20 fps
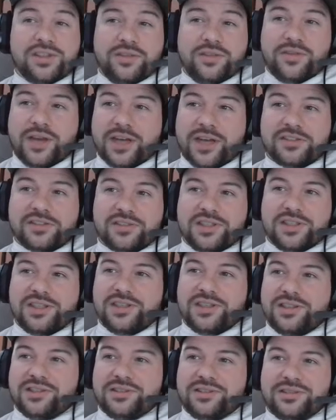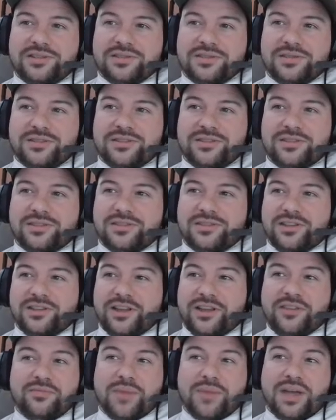have actually
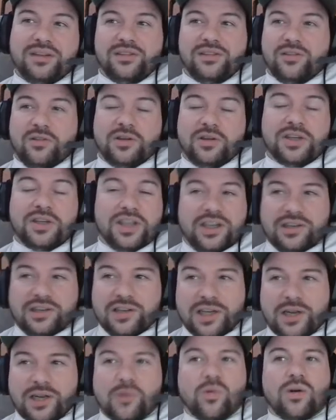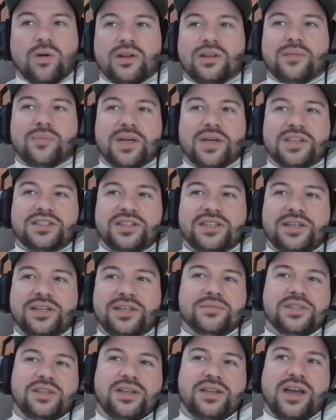they've been looking like one of the best
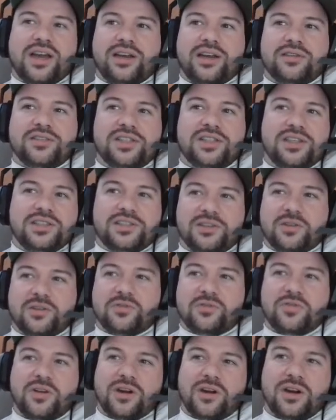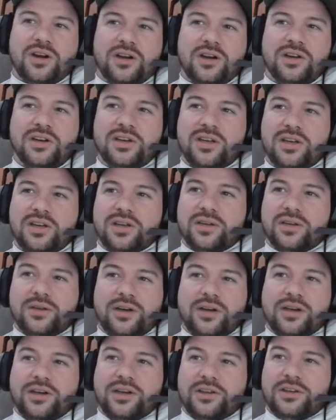teams in the NFC so far.
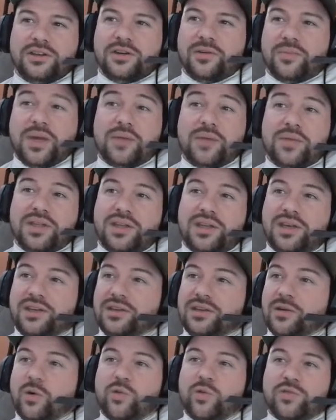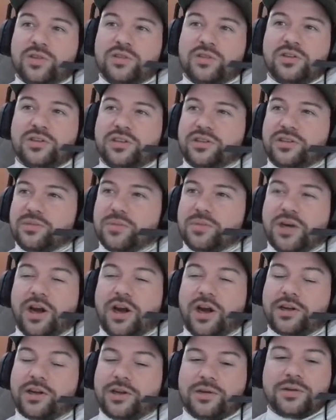Maybe they overlooked the
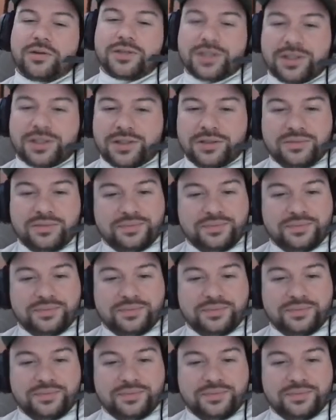Broncos.